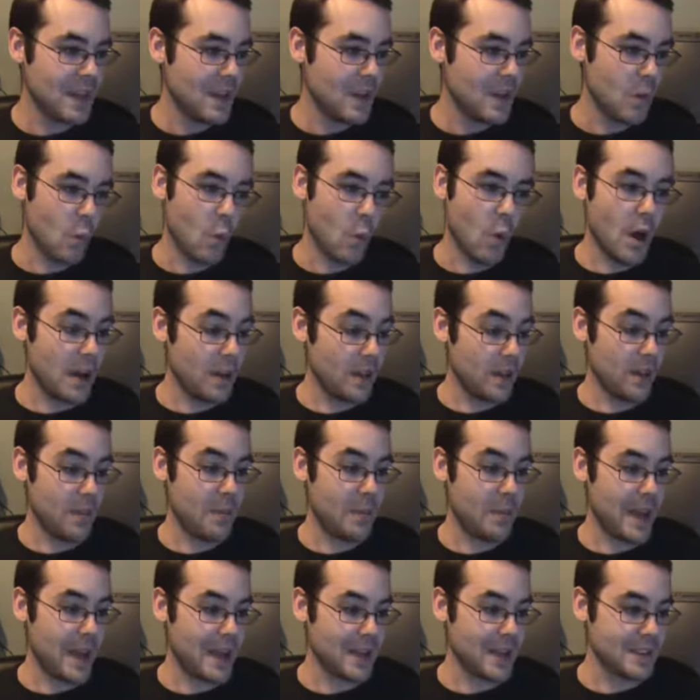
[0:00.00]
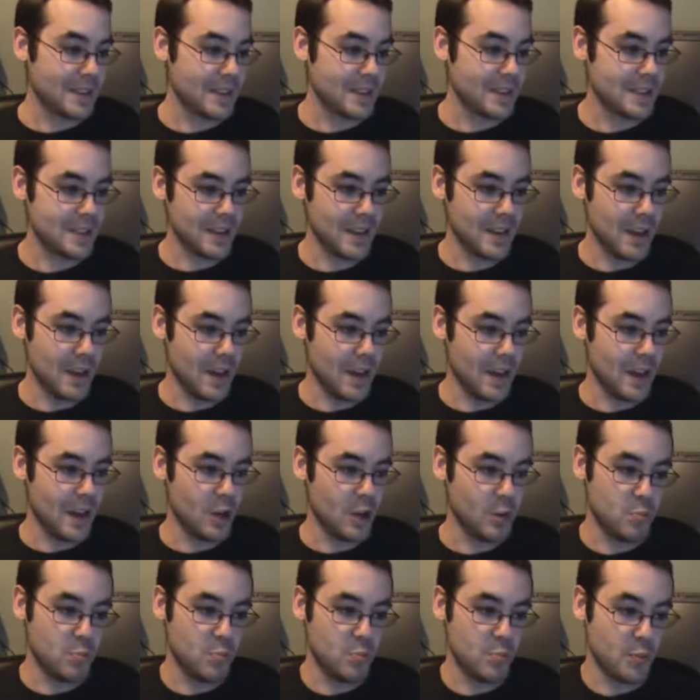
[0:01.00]
One of the best,
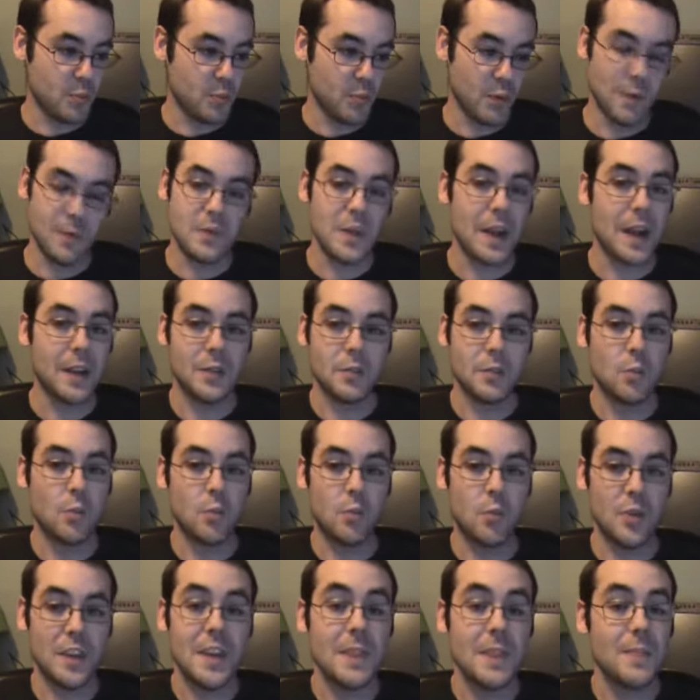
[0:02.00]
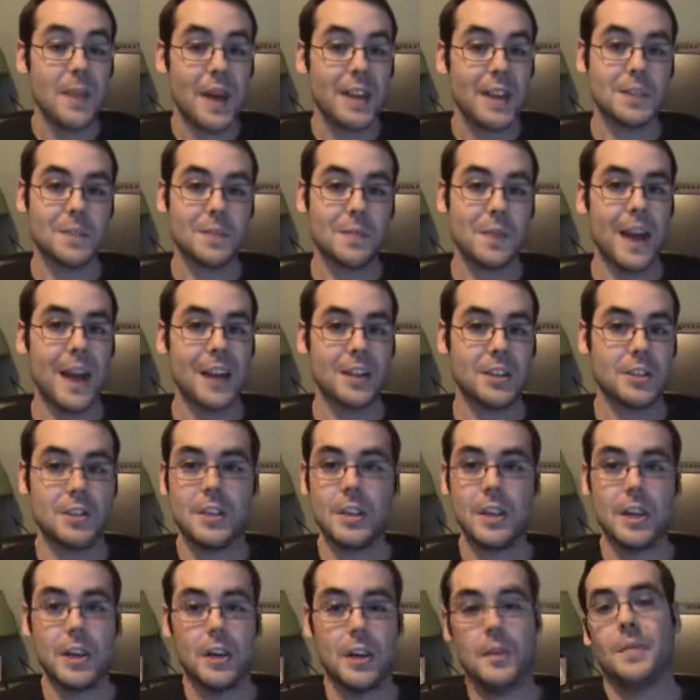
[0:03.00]
uh, if not the best match of the
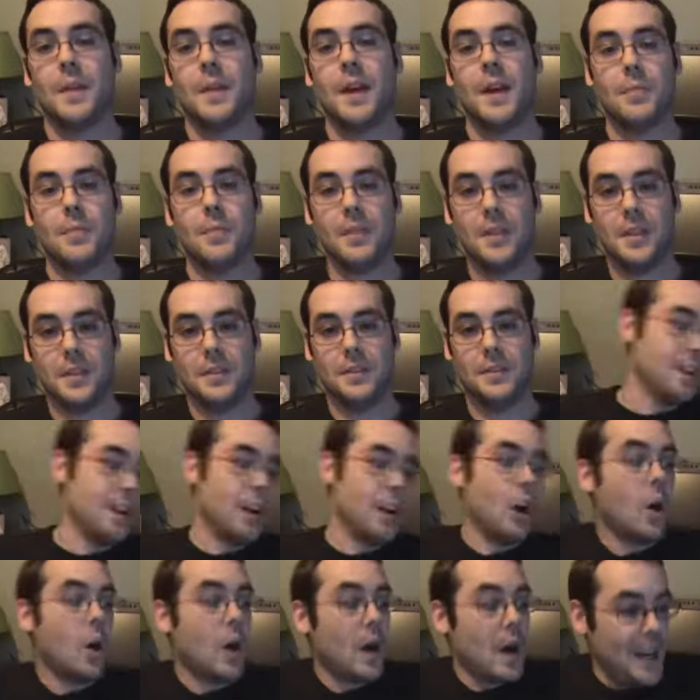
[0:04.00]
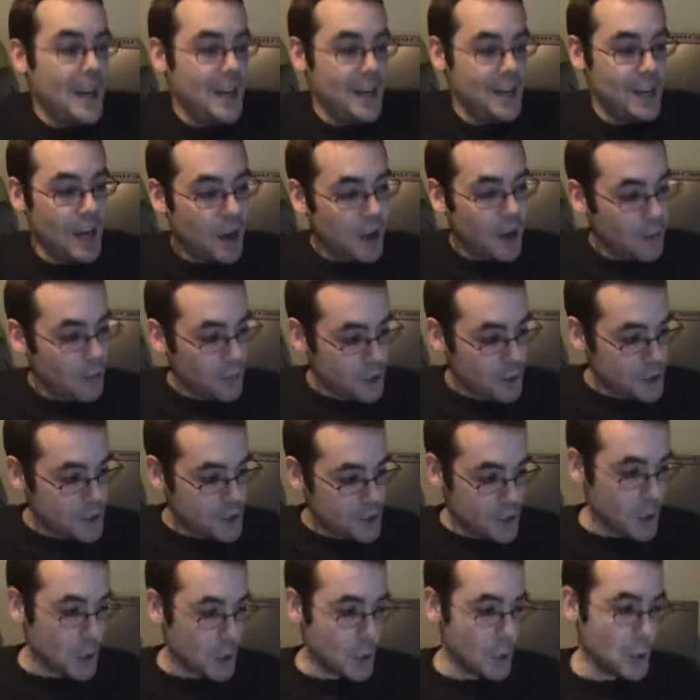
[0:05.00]
year, in my opinion. All right, number
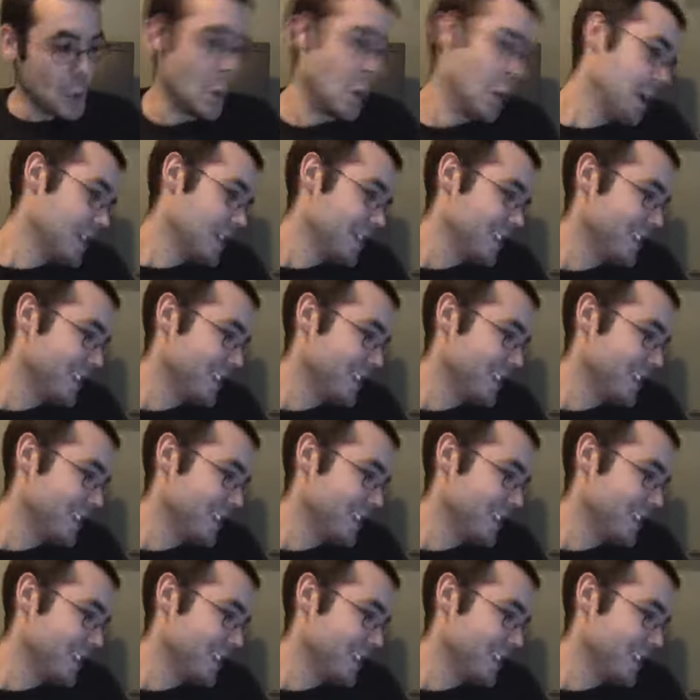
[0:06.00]
two.